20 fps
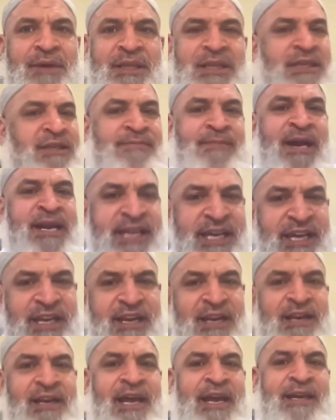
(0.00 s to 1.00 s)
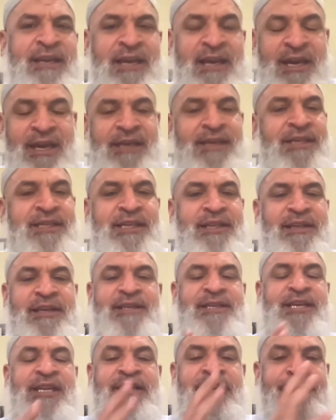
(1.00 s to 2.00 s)
But is my hearing like, you see,
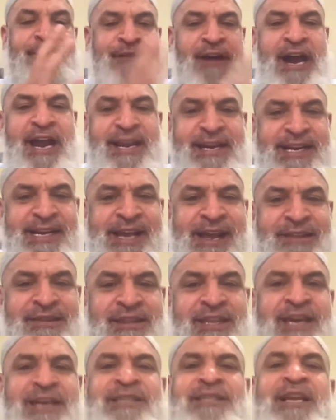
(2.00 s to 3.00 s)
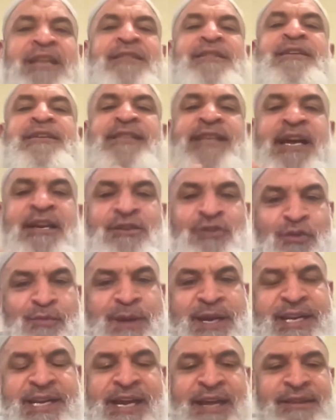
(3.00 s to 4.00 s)
there is a divine context and there is a
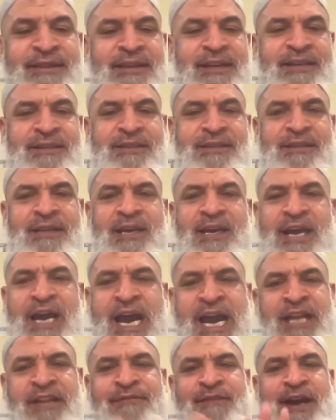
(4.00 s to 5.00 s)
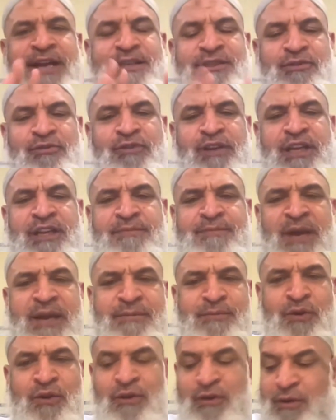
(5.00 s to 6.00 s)
human context. I advise you to read
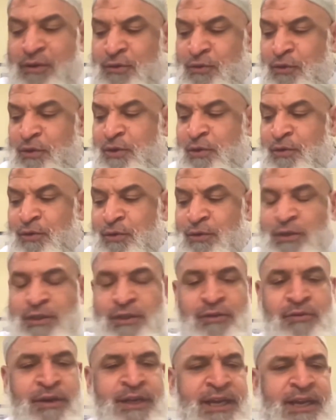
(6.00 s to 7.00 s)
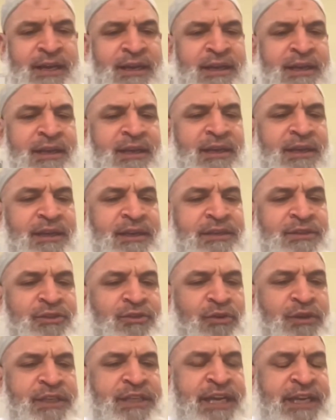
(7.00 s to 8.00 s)
my book, Know Your Lord. You're going to
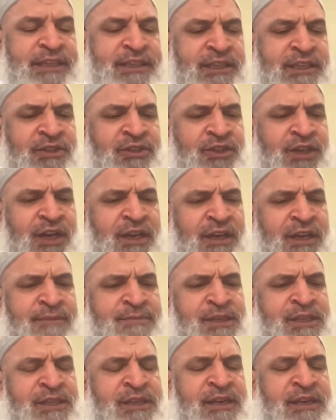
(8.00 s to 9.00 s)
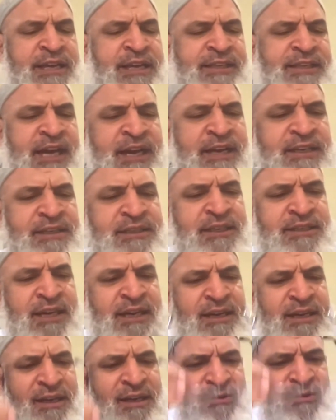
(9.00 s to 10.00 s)
enjoy that, inshallah, bi-idhnillahi ta'ala.
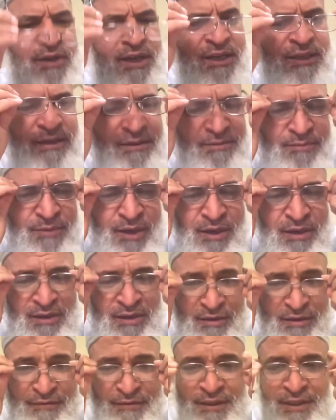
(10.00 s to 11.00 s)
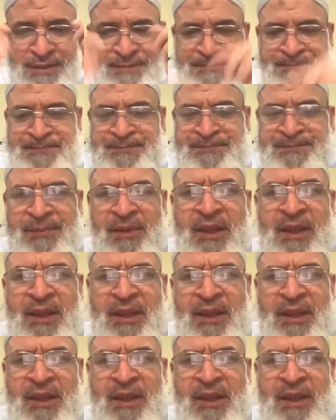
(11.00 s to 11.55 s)
Jazakallahu khairan. Barakallahu feek.